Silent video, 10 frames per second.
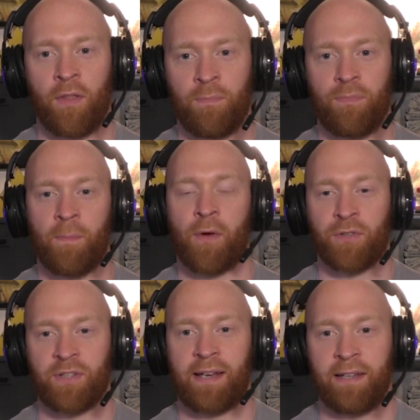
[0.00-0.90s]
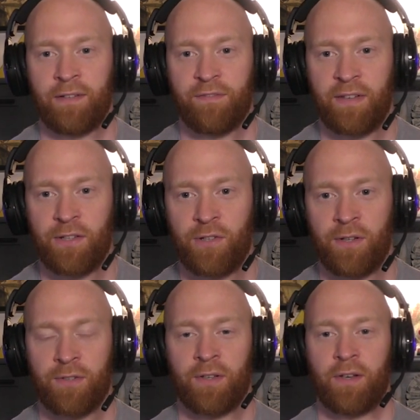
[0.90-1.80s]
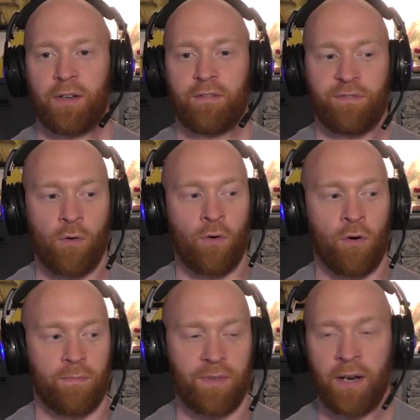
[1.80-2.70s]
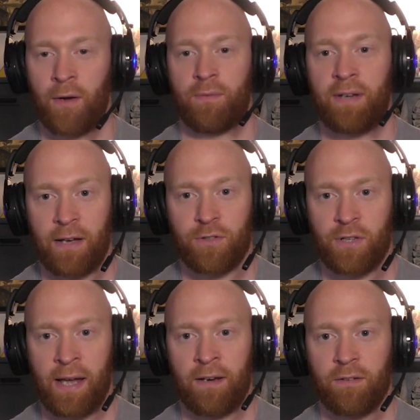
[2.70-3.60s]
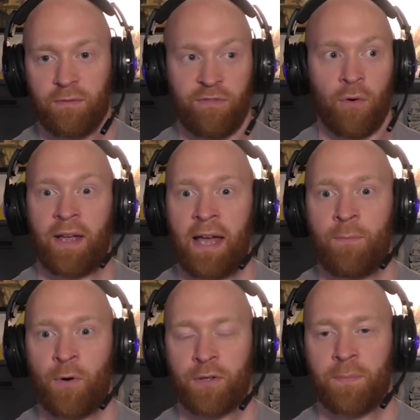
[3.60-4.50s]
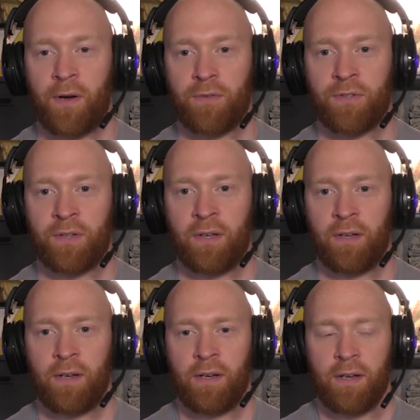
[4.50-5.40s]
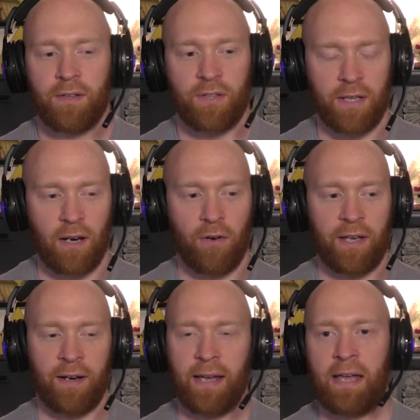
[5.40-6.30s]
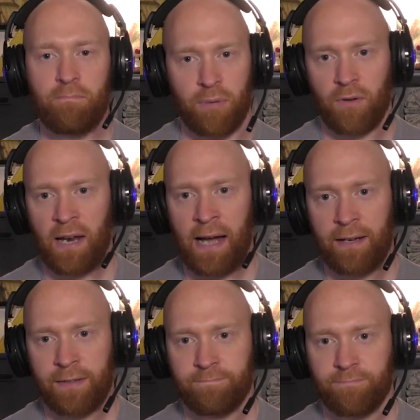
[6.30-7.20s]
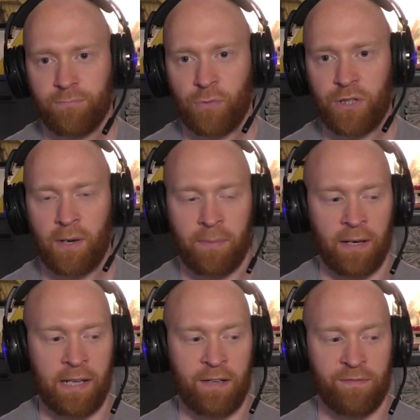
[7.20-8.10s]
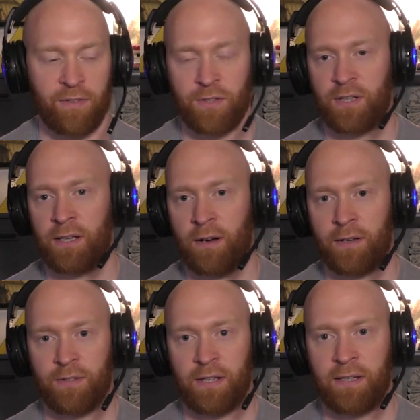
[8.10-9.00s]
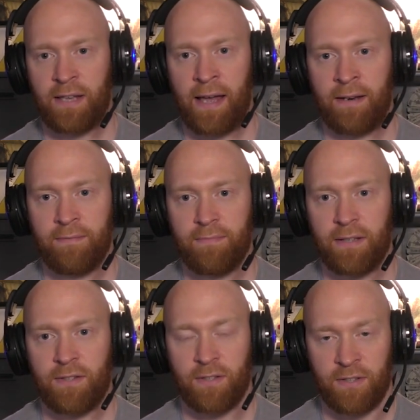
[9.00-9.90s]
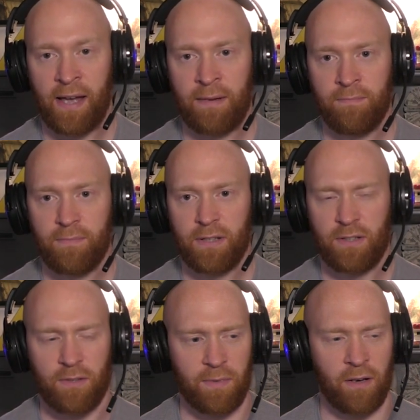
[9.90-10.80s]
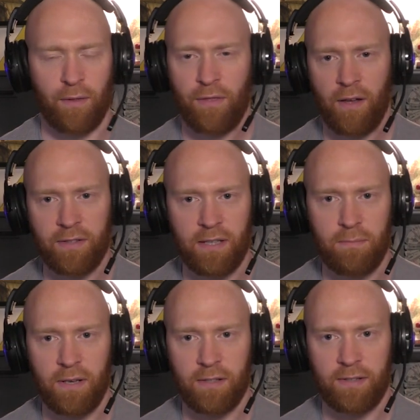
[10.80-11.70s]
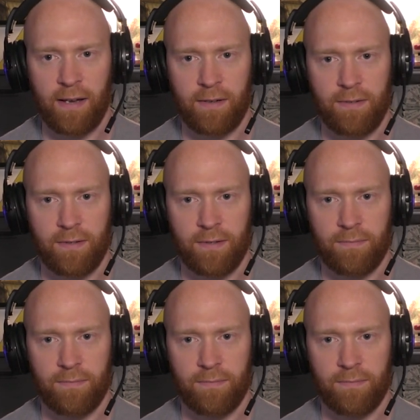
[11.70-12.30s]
the most salient features for, next gen and for a gamer, I suppose. So you're looking at input lag, which I believe for the C9 and C10, it's the same. Is it something like 13 milliseconds?